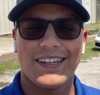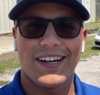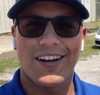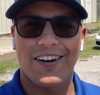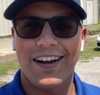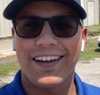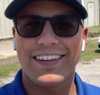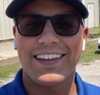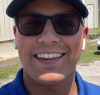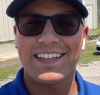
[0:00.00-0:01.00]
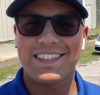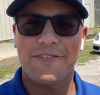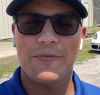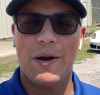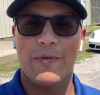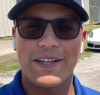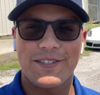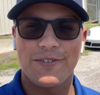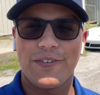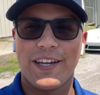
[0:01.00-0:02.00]
All right, and then that's it for my week
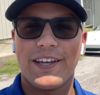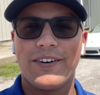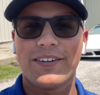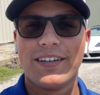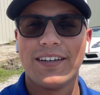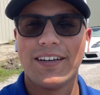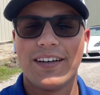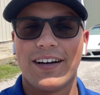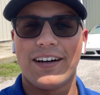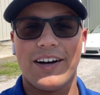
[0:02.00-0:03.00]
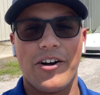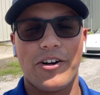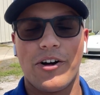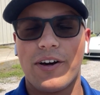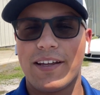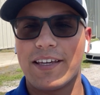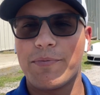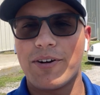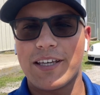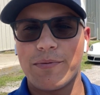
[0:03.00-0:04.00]
2 video. I'll go ahead and
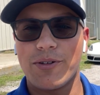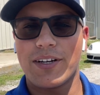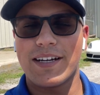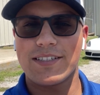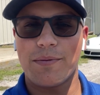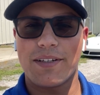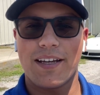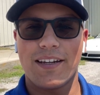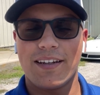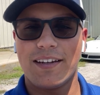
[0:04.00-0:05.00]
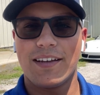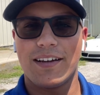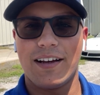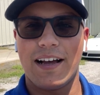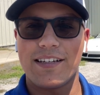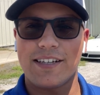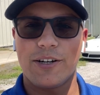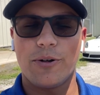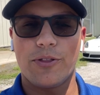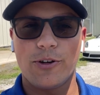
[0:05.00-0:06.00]
keep on keeping you guys updated as I
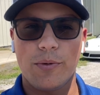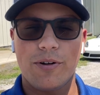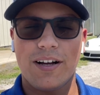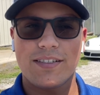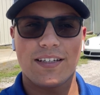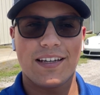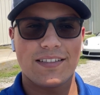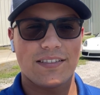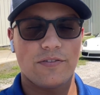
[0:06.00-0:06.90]
go through the process.